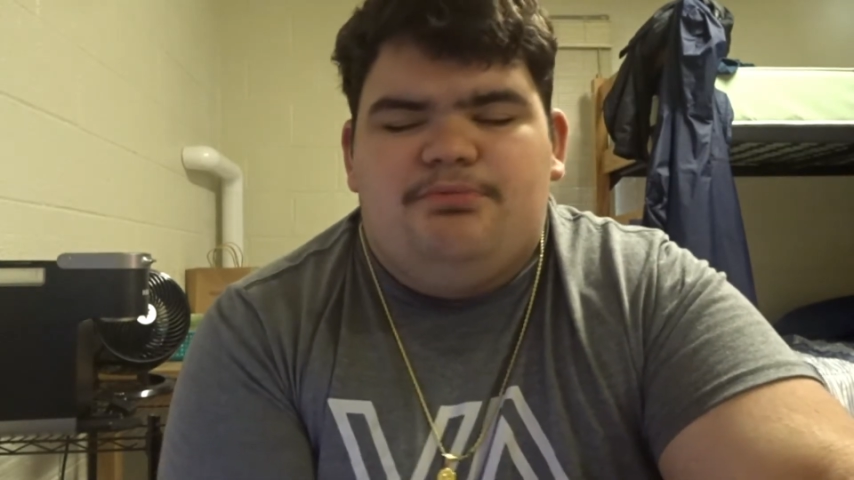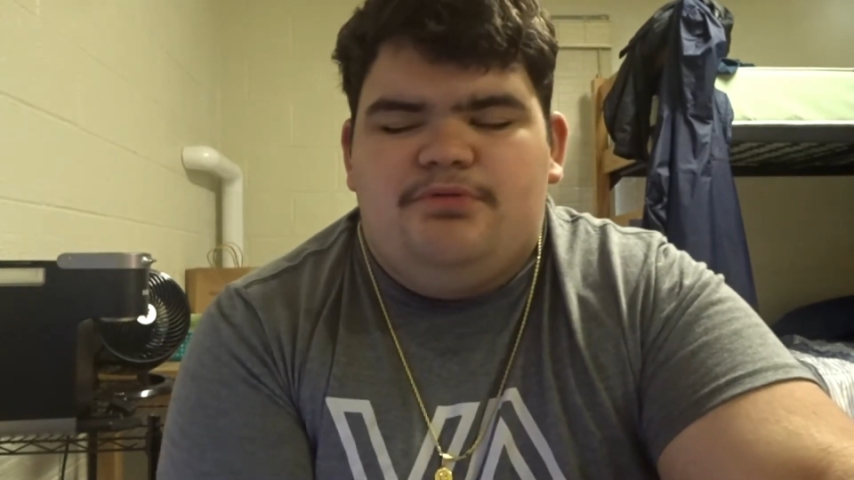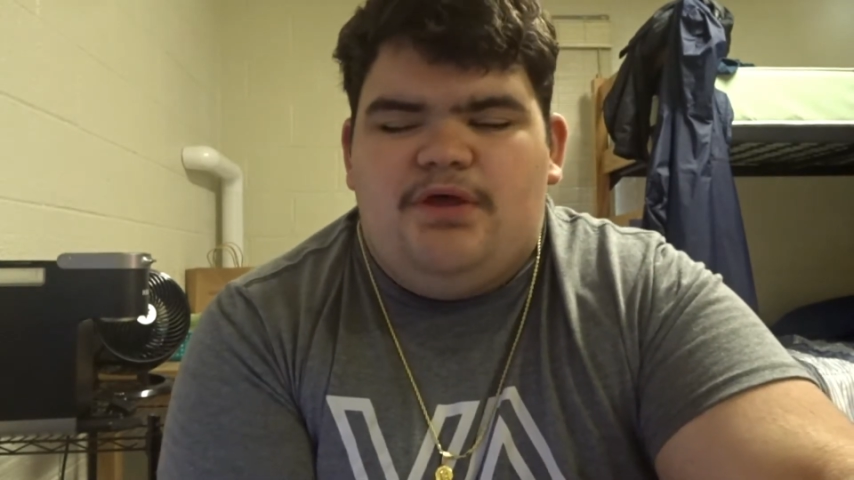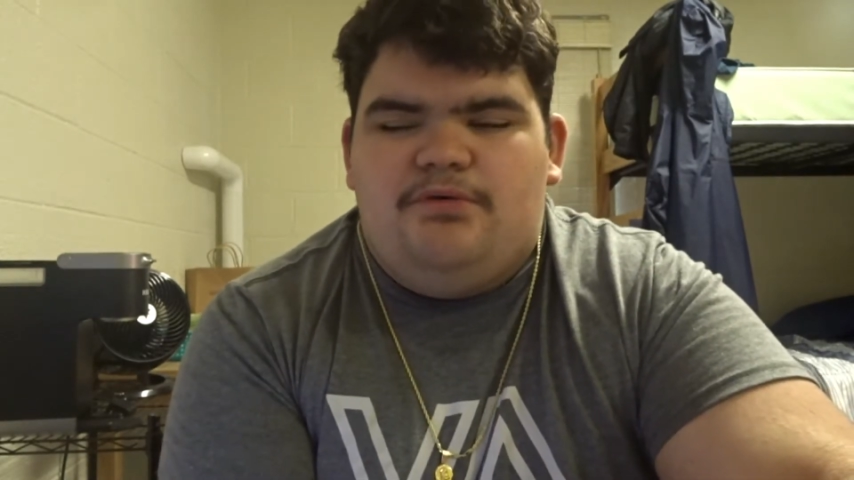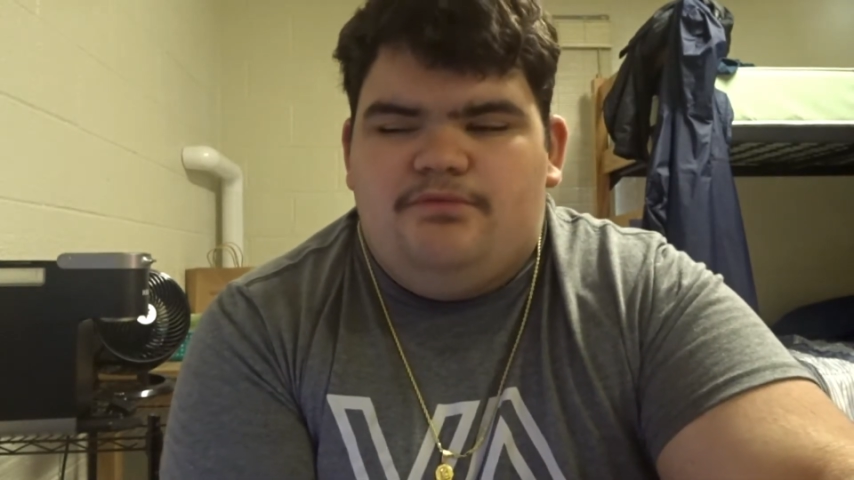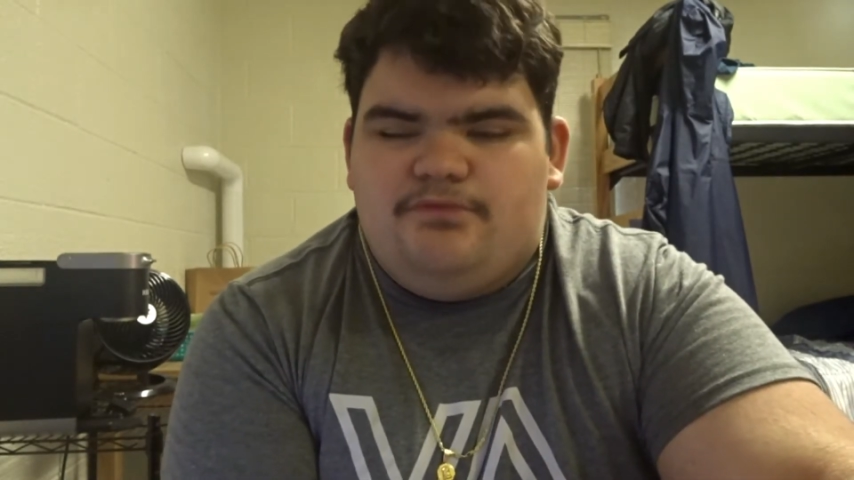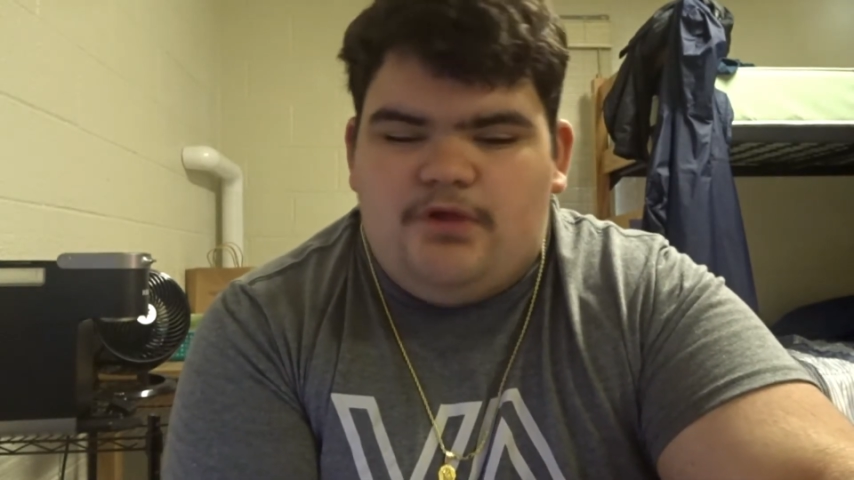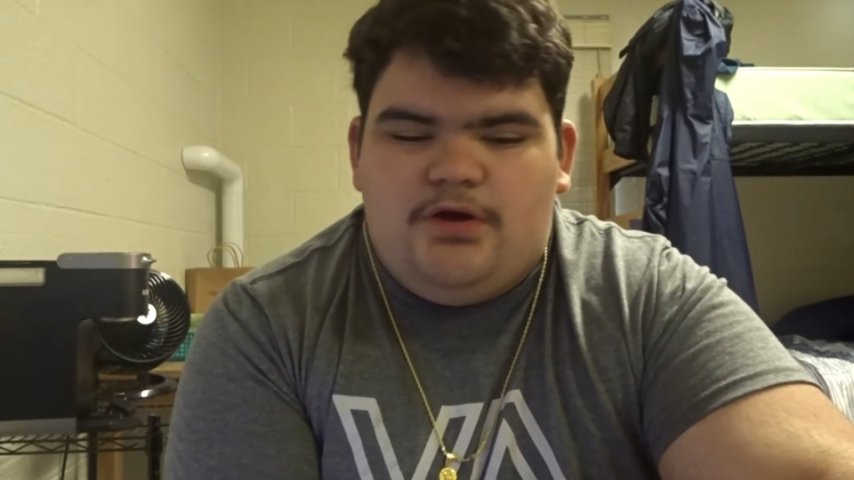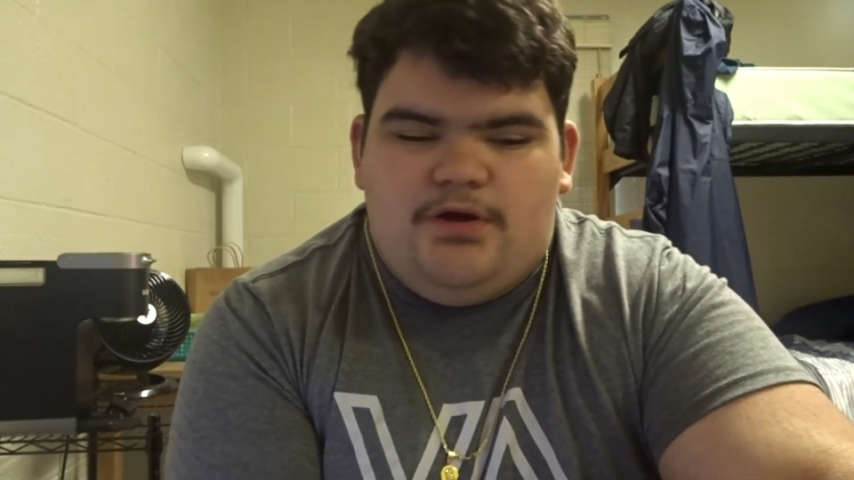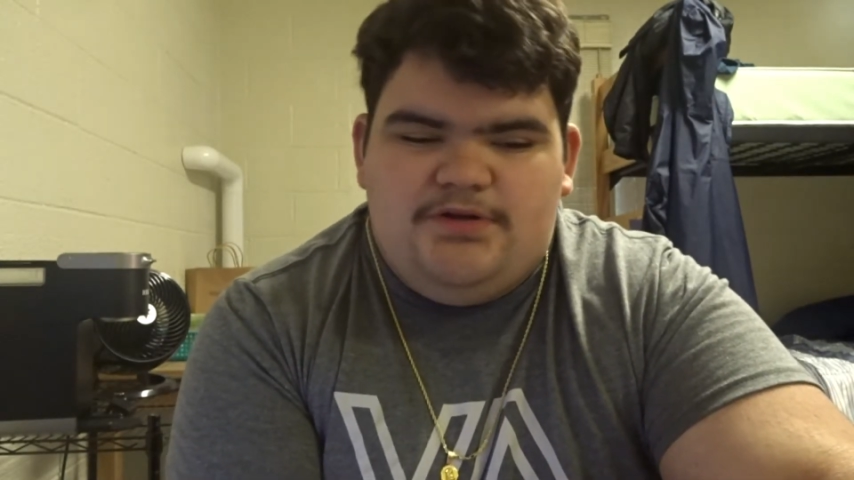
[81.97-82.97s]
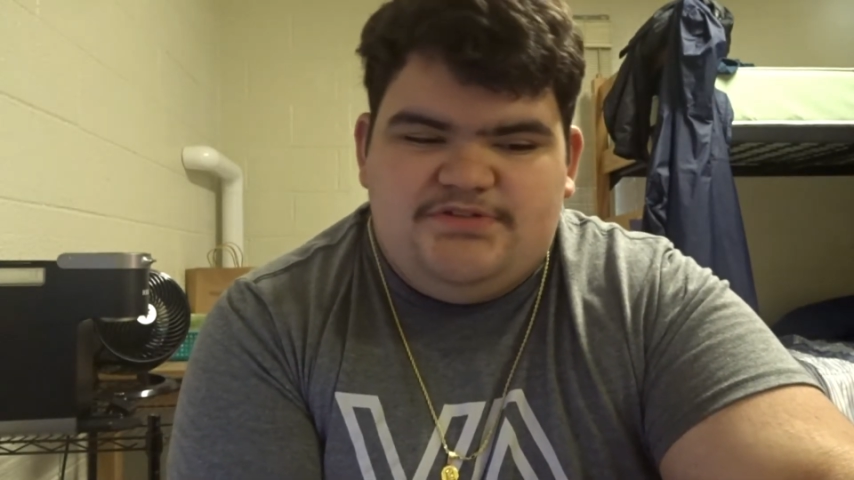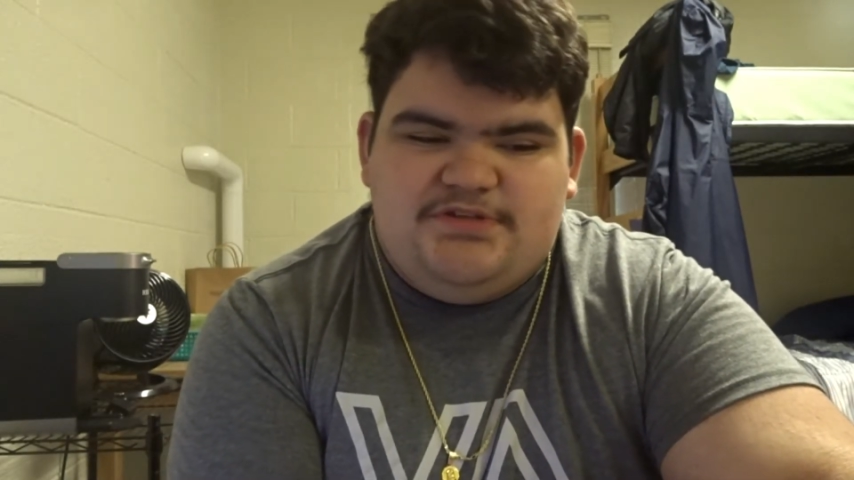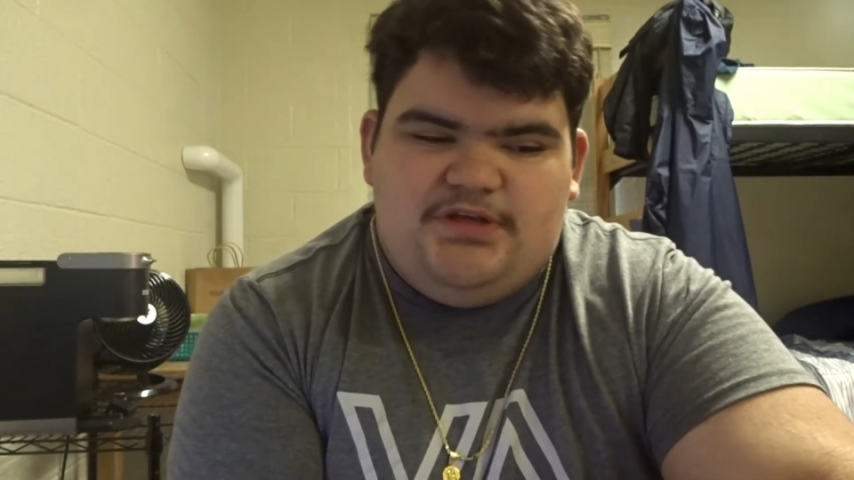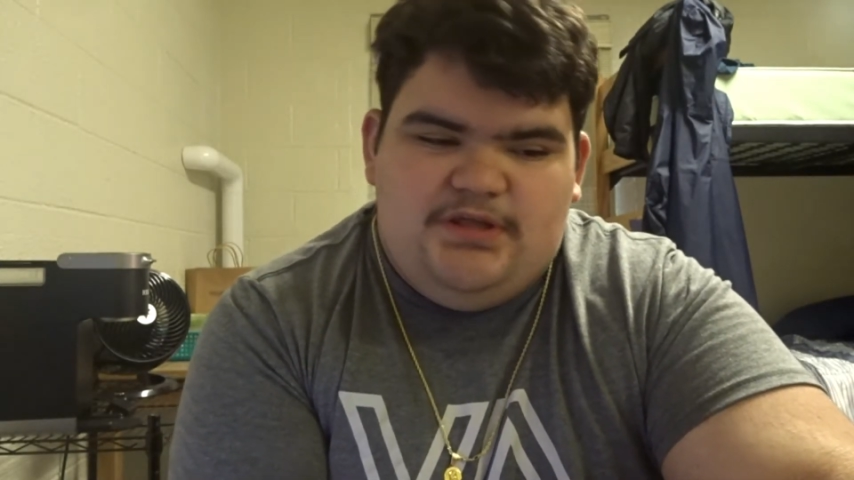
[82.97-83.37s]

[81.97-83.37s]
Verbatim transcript: upload that vlog honestly,